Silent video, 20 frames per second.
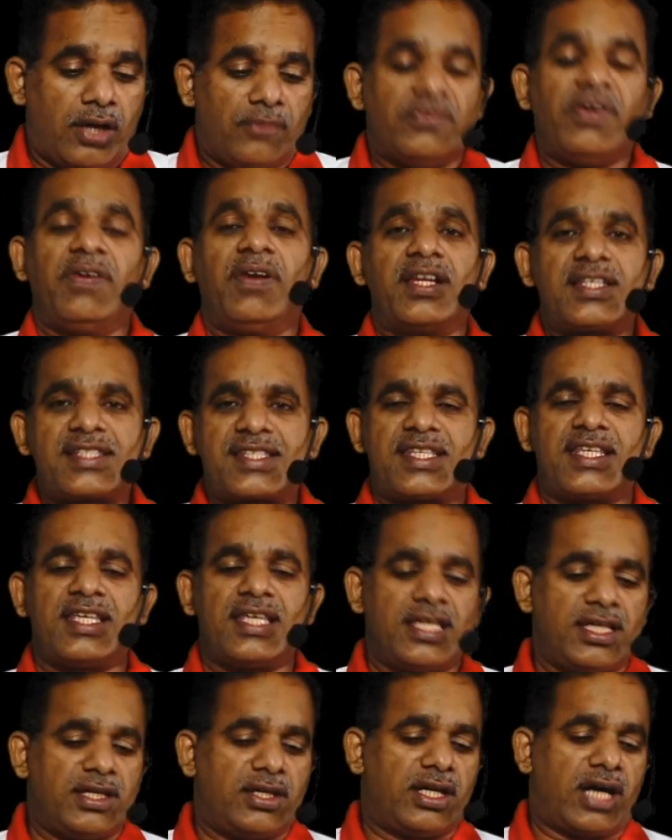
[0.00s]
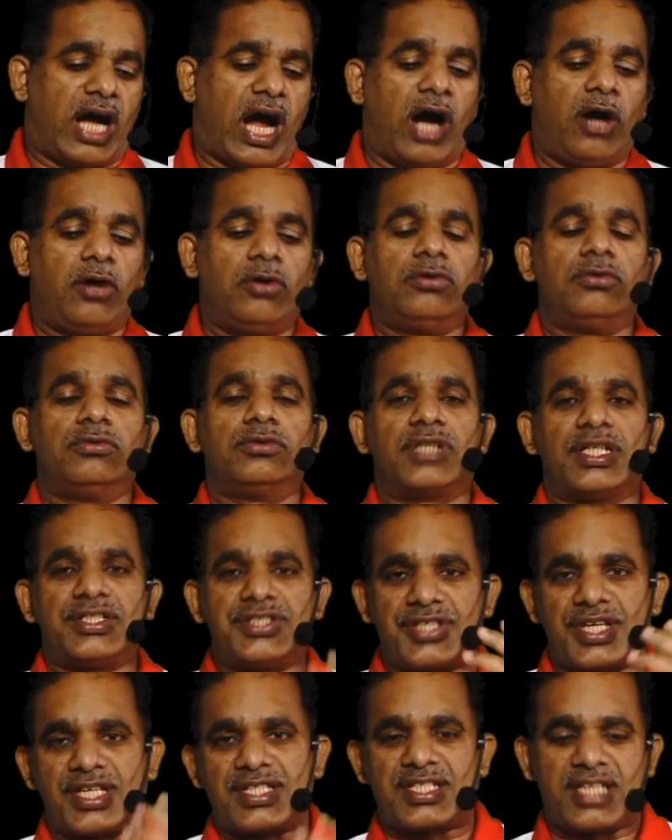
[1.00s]
We will see how the
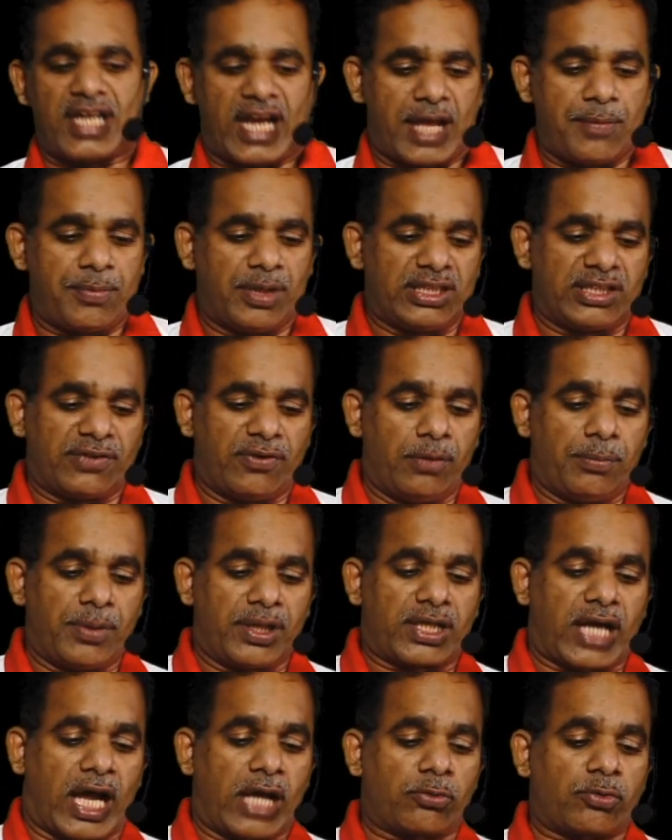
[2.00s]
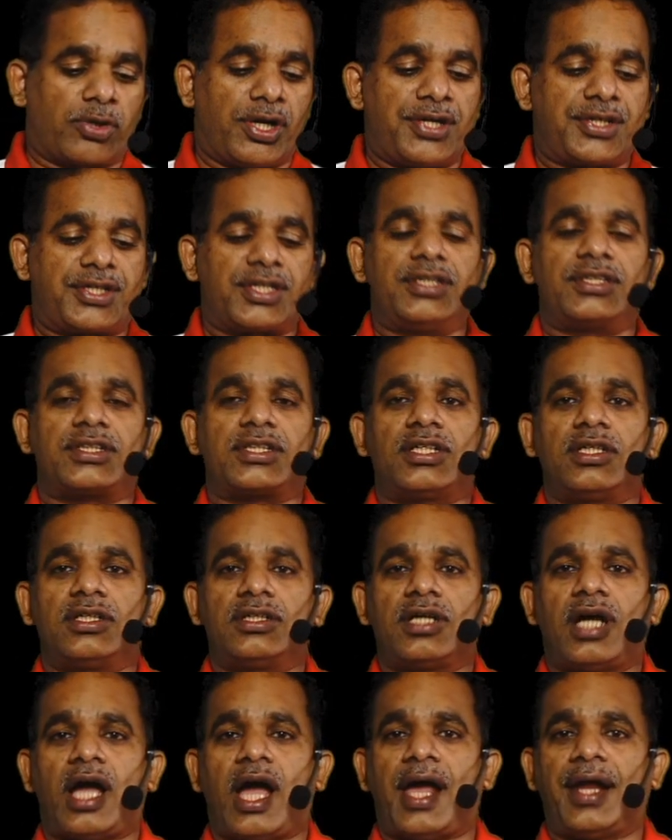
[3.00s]
GST liability will be calculated
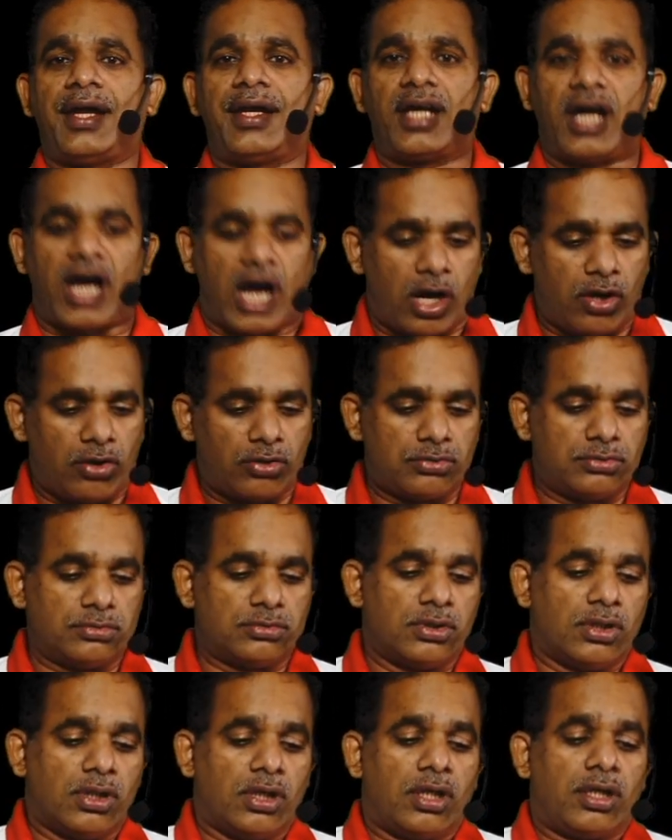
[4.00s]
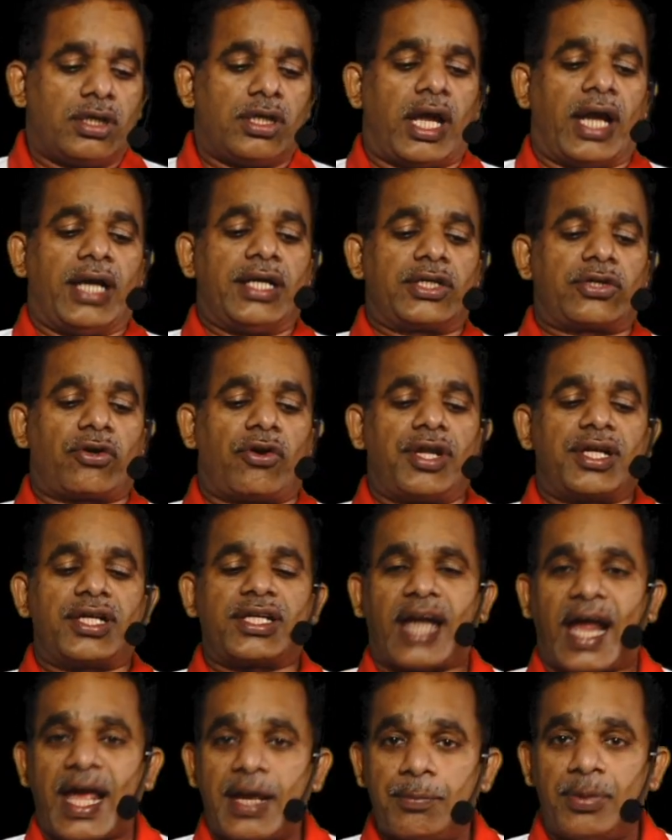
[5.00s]
and how
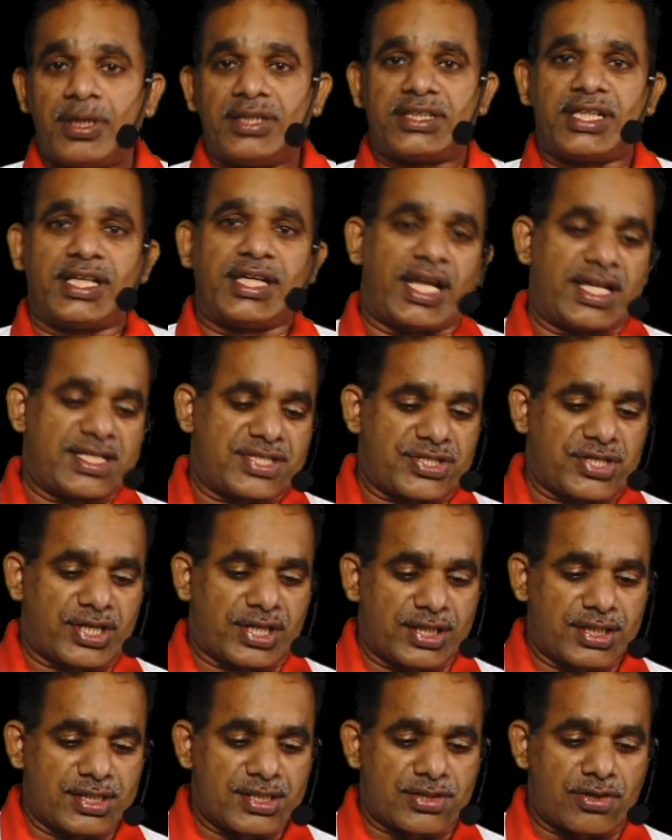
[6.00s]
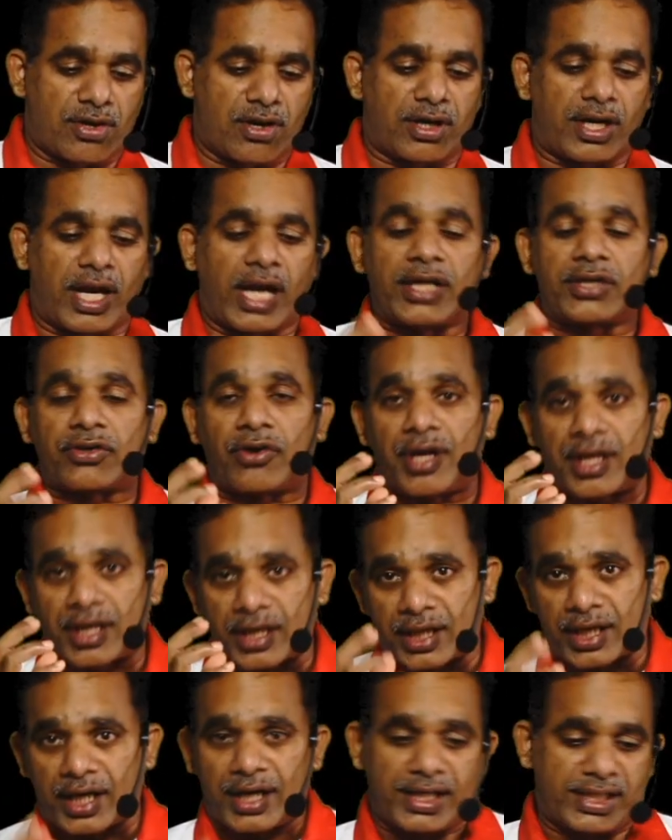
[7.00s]
electronic liability register is, or electronic
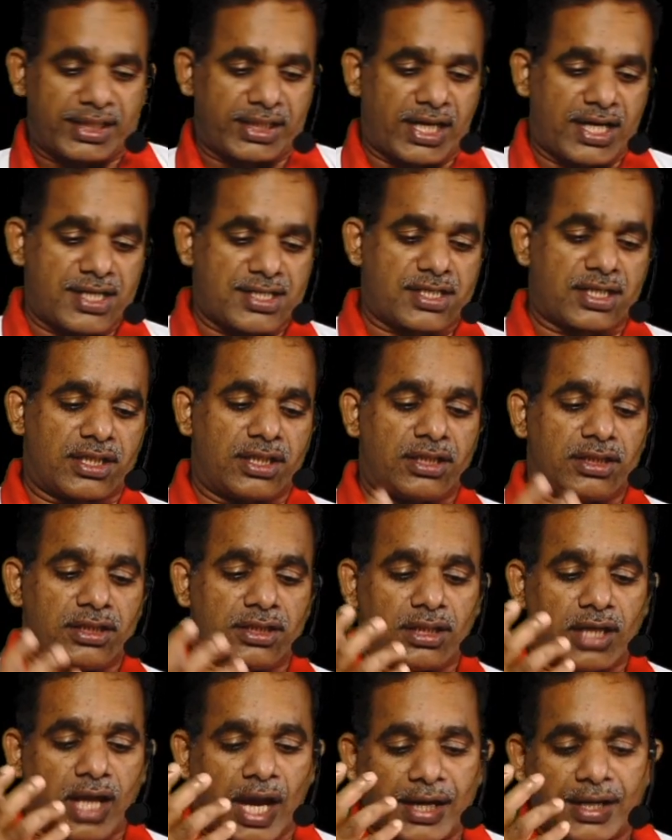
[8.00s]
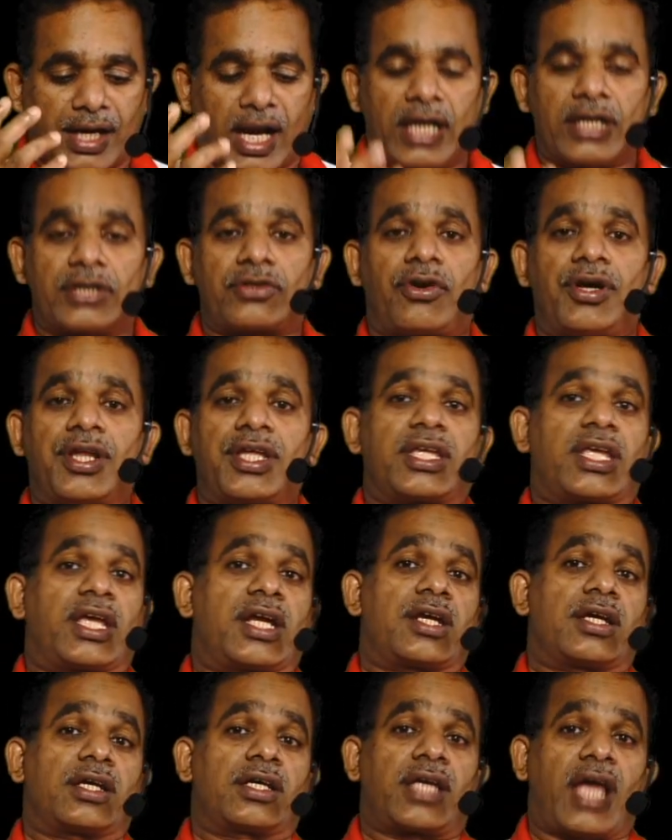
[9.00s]
credit ledger and electronic
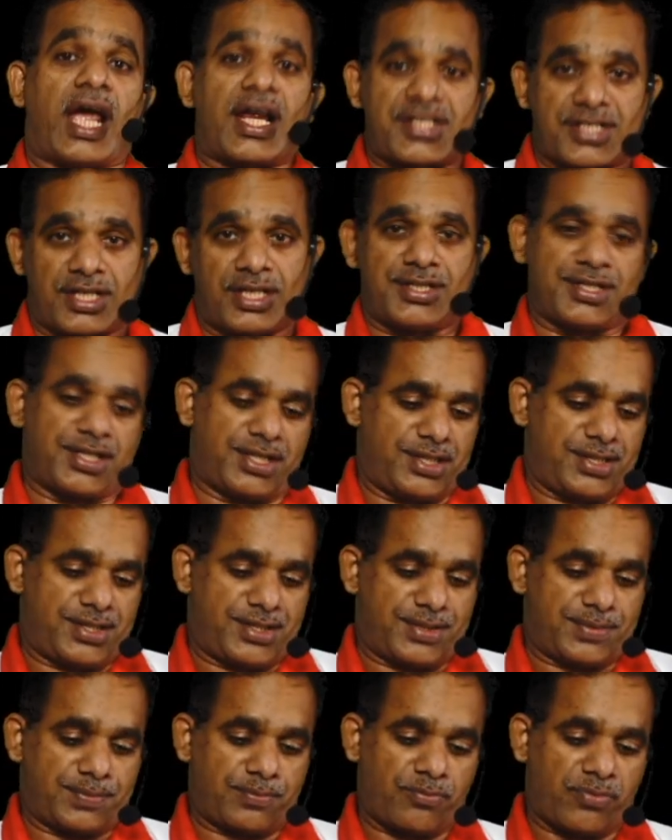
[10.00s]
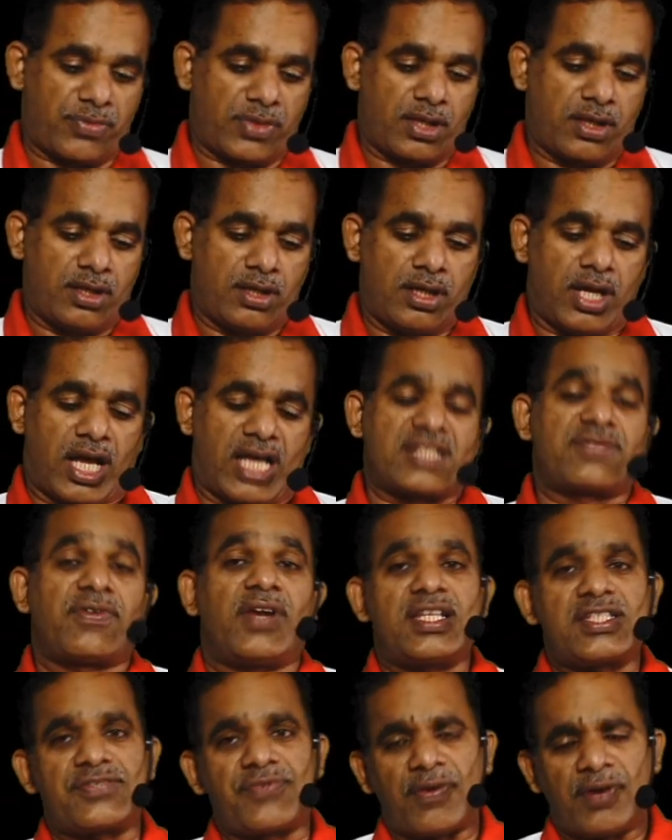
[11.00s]
cash ledger is. As
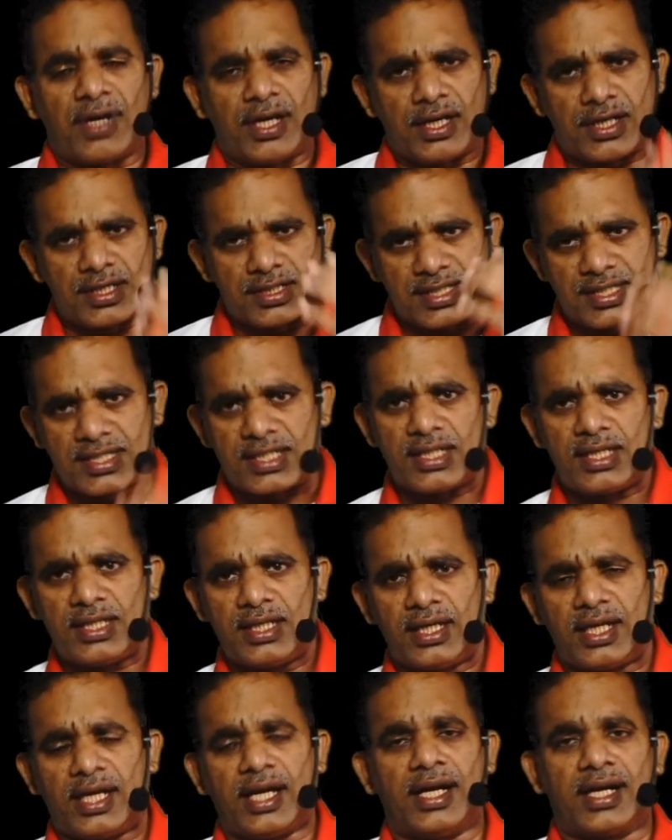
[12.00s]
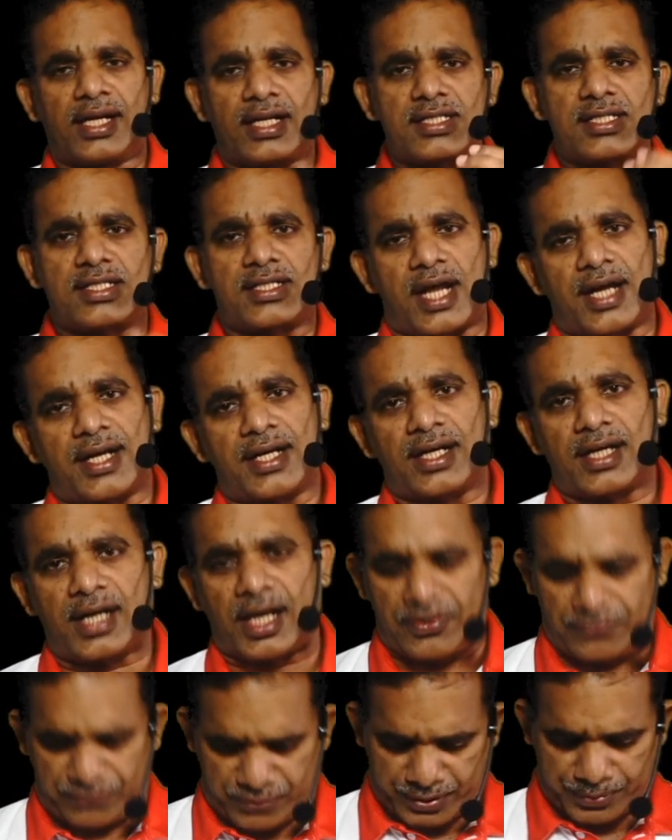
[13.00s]
well as we will see interest and
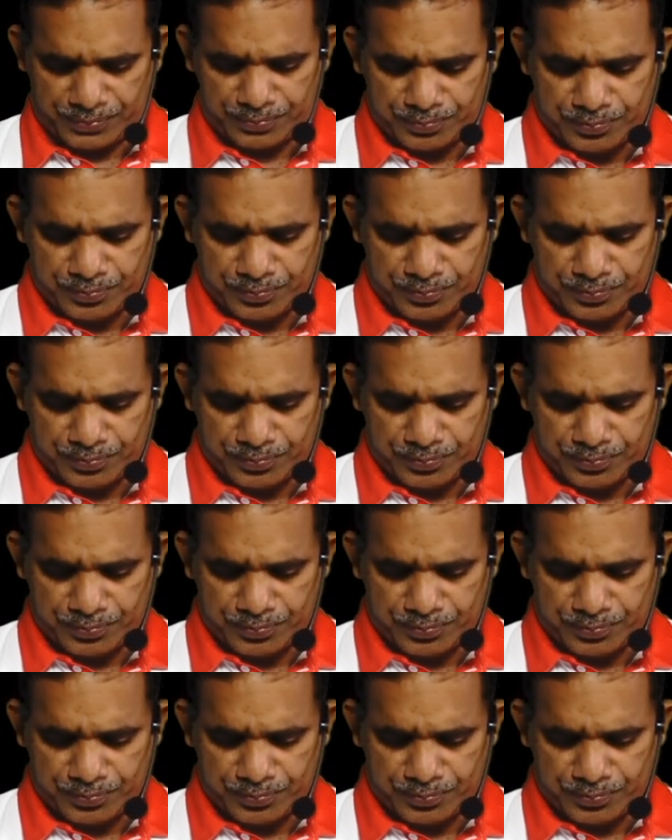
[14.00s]
late fee.